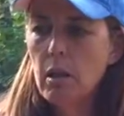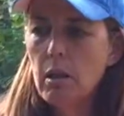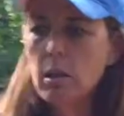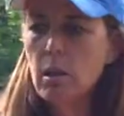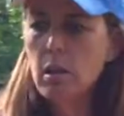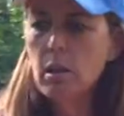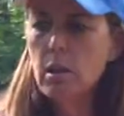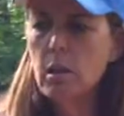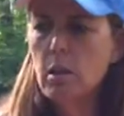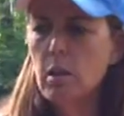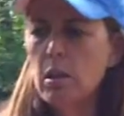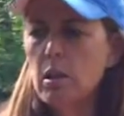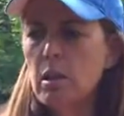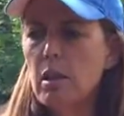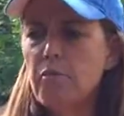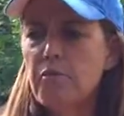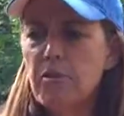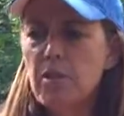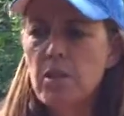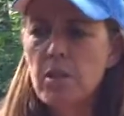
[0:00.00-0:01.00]
The
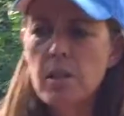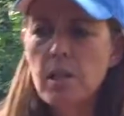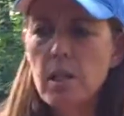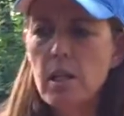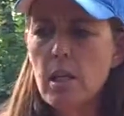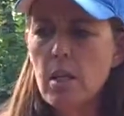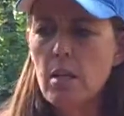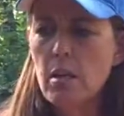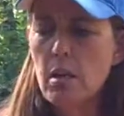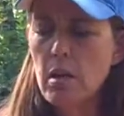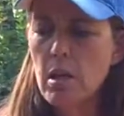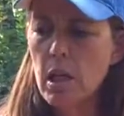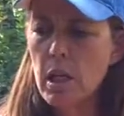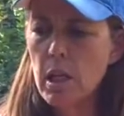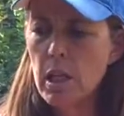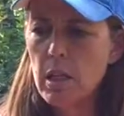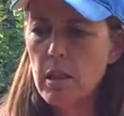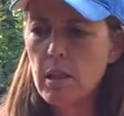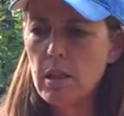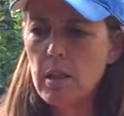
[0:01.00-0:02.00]
difference here
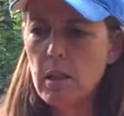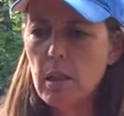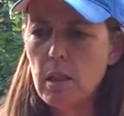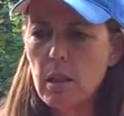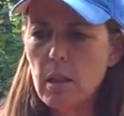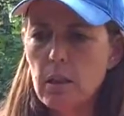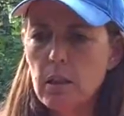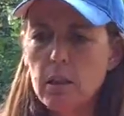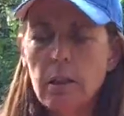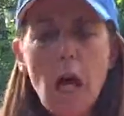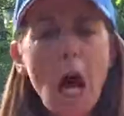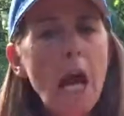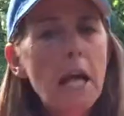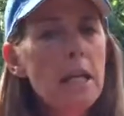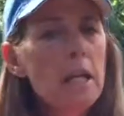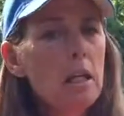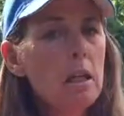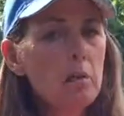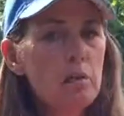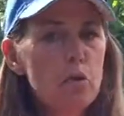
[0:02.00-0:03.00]
is that the
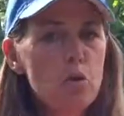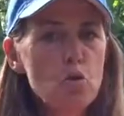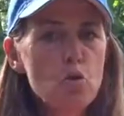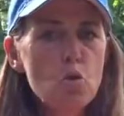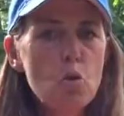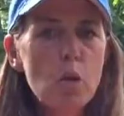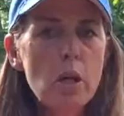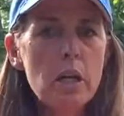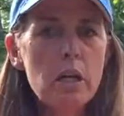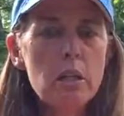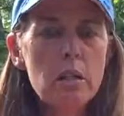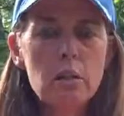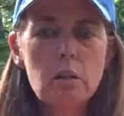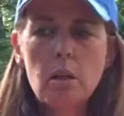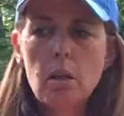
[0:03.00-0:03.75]
lining of the joint